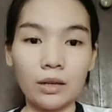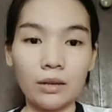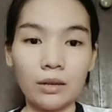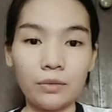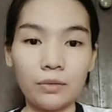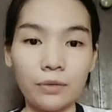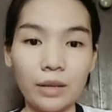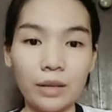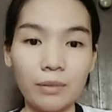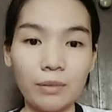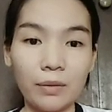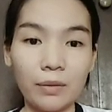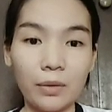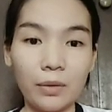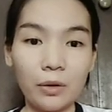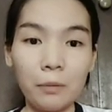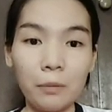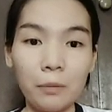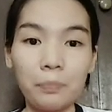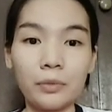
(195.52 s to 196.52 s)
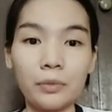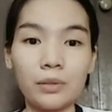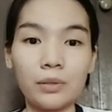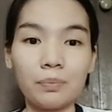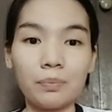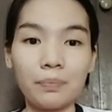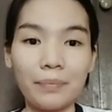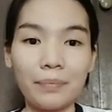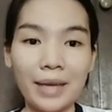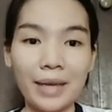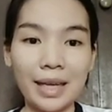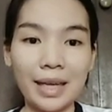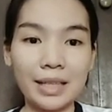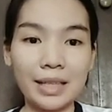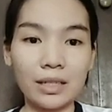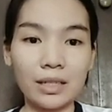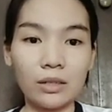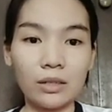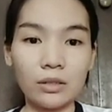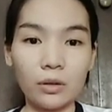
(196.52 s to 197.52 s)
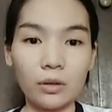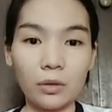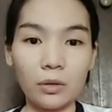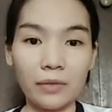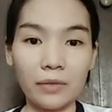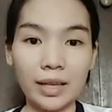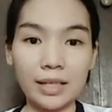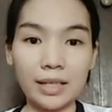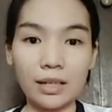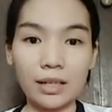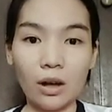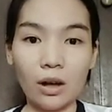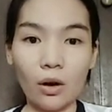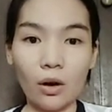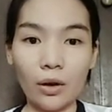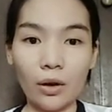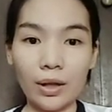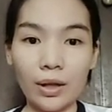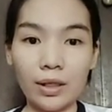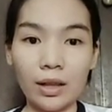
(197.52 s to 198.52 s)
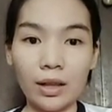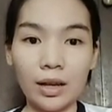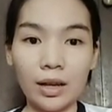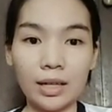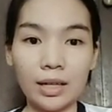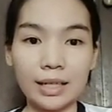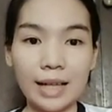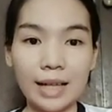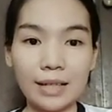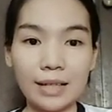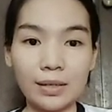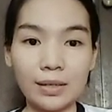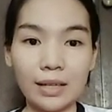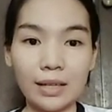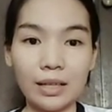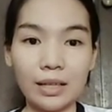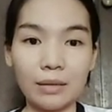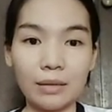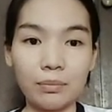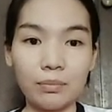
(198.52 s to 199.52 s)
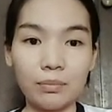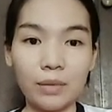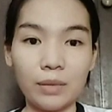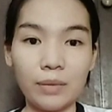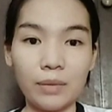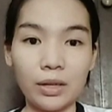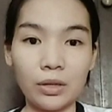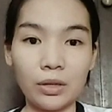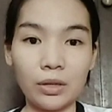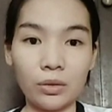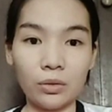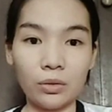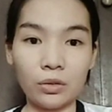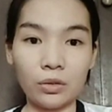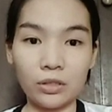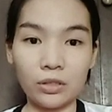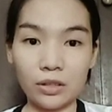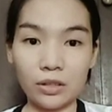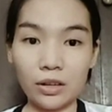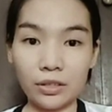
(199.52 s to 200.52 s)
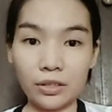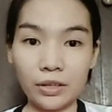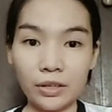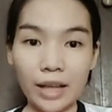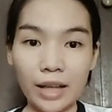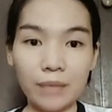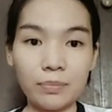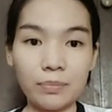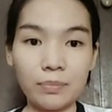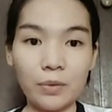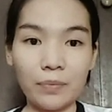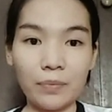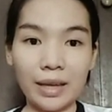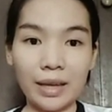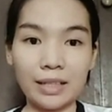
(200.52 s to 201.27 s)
Flammable: paint, solvents, oil, gasoline, BBQ starter, and propane